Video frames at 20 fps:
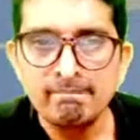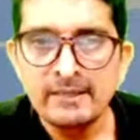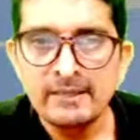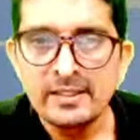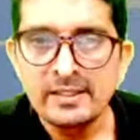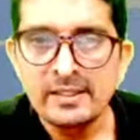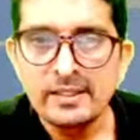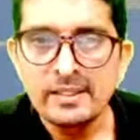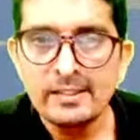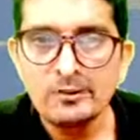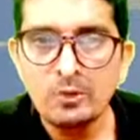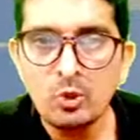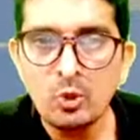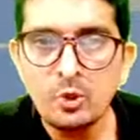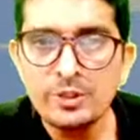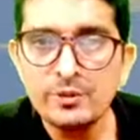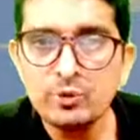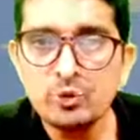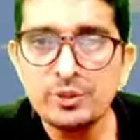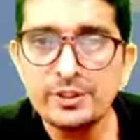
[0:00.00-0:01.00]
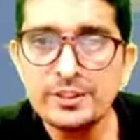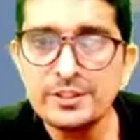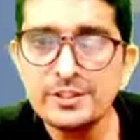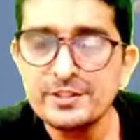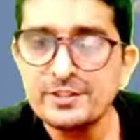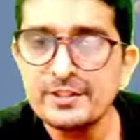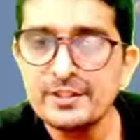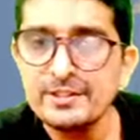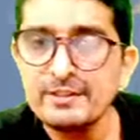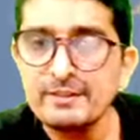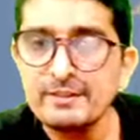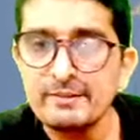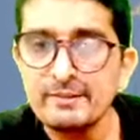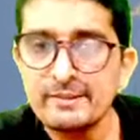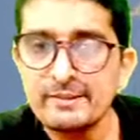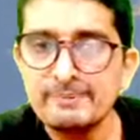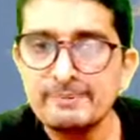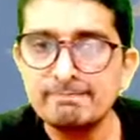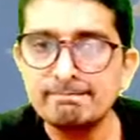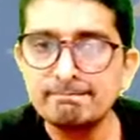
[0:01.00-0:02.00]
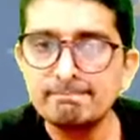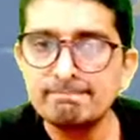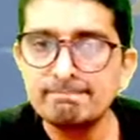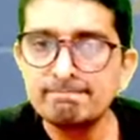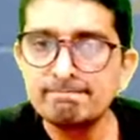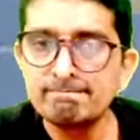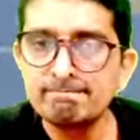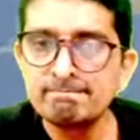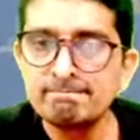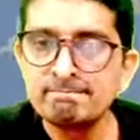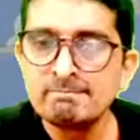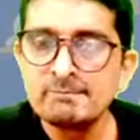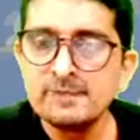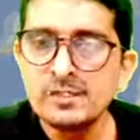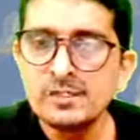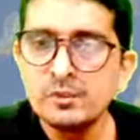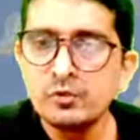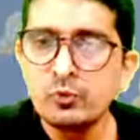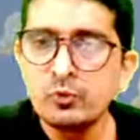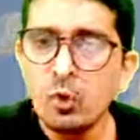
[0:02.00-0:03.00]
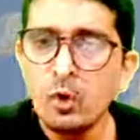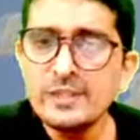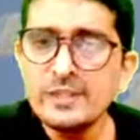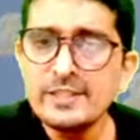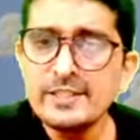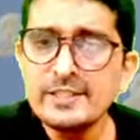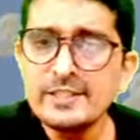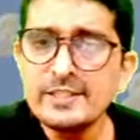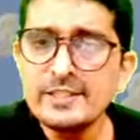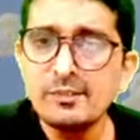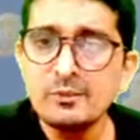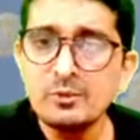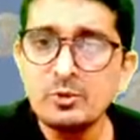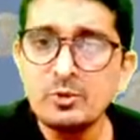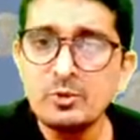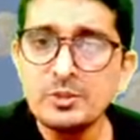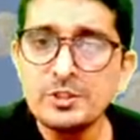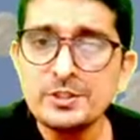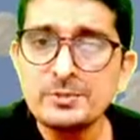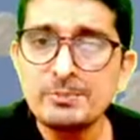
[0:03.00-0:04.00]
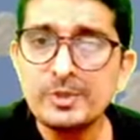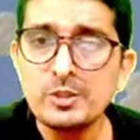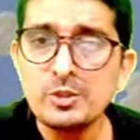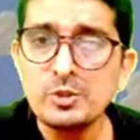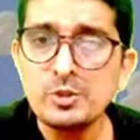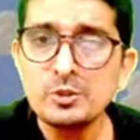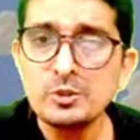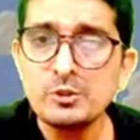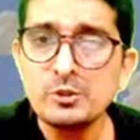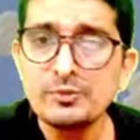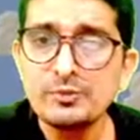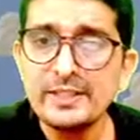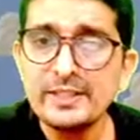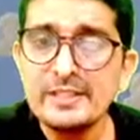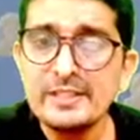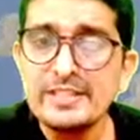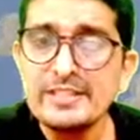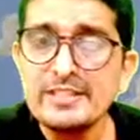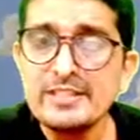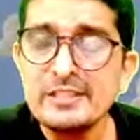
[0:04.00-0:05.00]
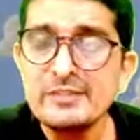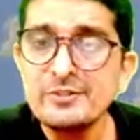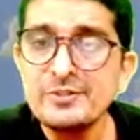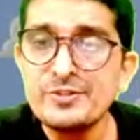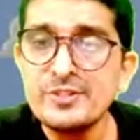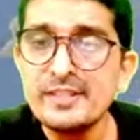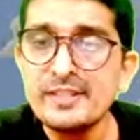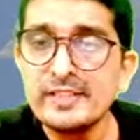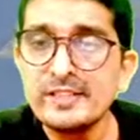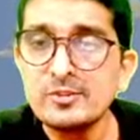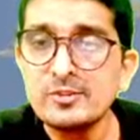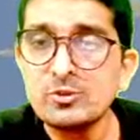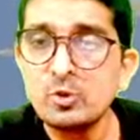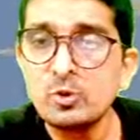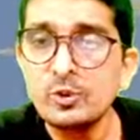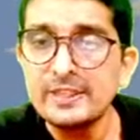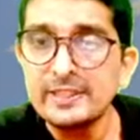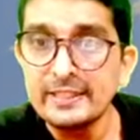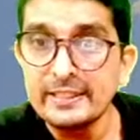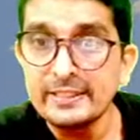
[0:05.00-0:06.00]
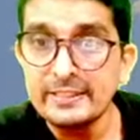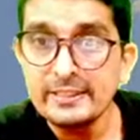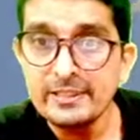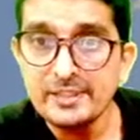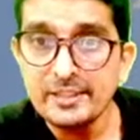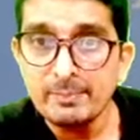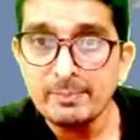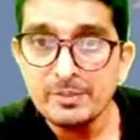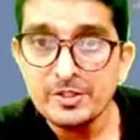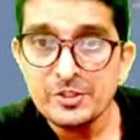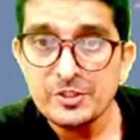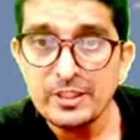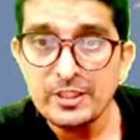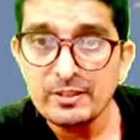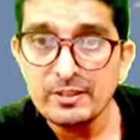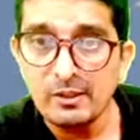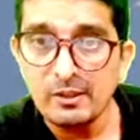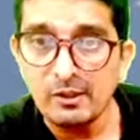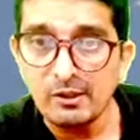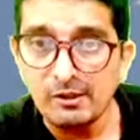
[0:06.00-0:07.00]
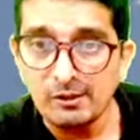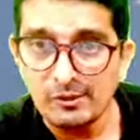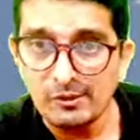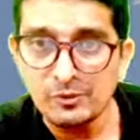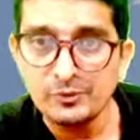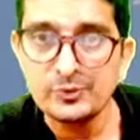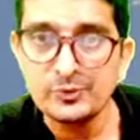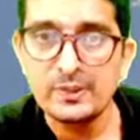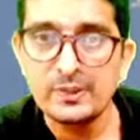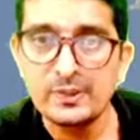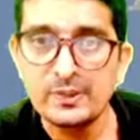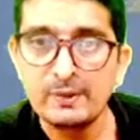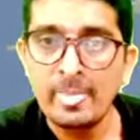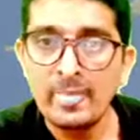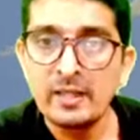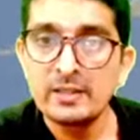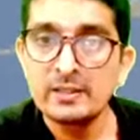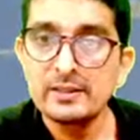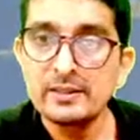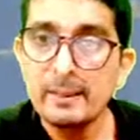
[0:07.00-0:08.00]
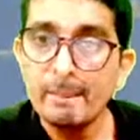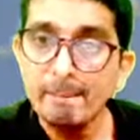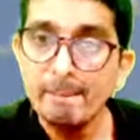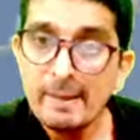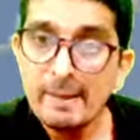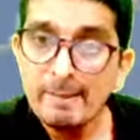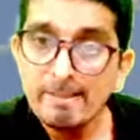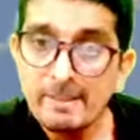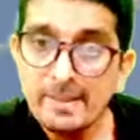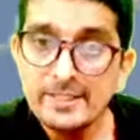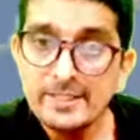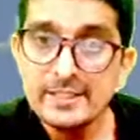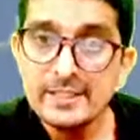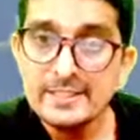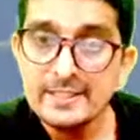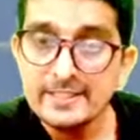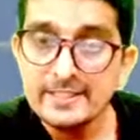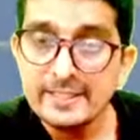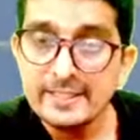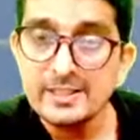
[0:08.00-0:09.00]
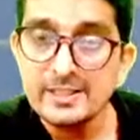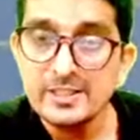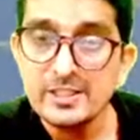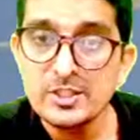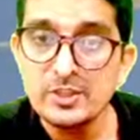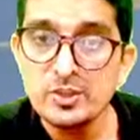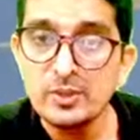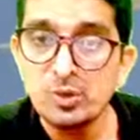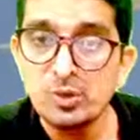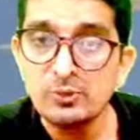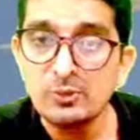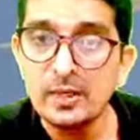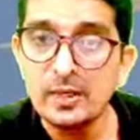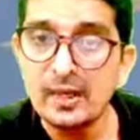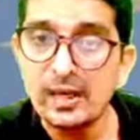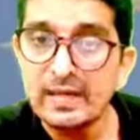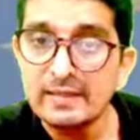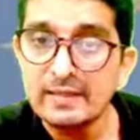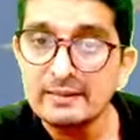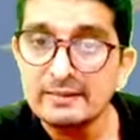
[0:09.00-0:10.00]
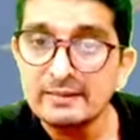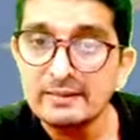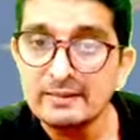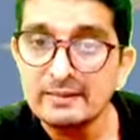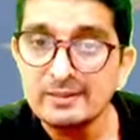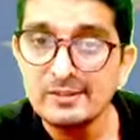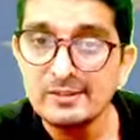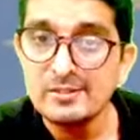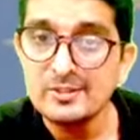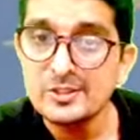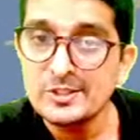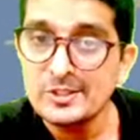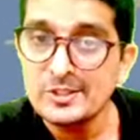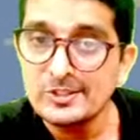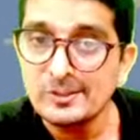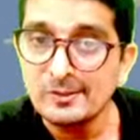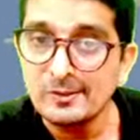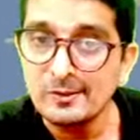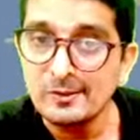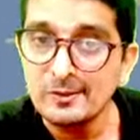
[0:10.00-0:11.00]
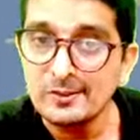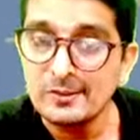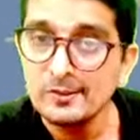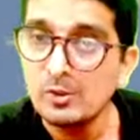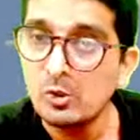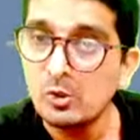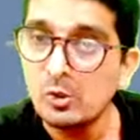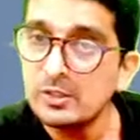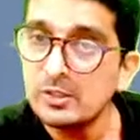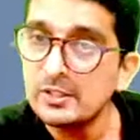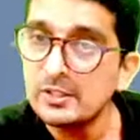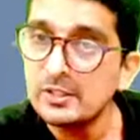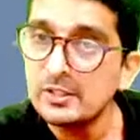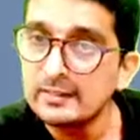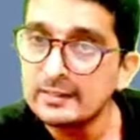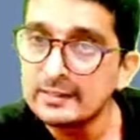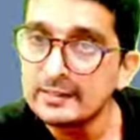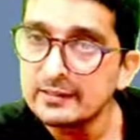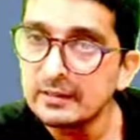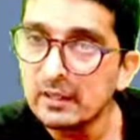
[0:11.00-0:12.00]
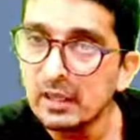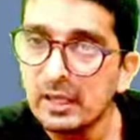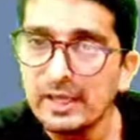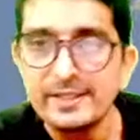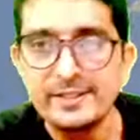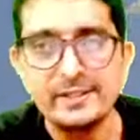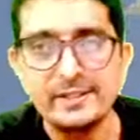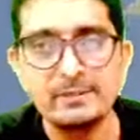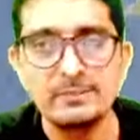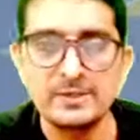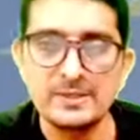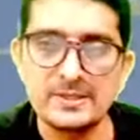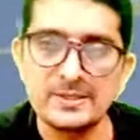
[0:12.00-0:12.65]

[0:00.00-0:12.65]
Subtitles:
According to this theory, forgetting occurs because of the interference or inhibition of the memory traces of other stored or learned items.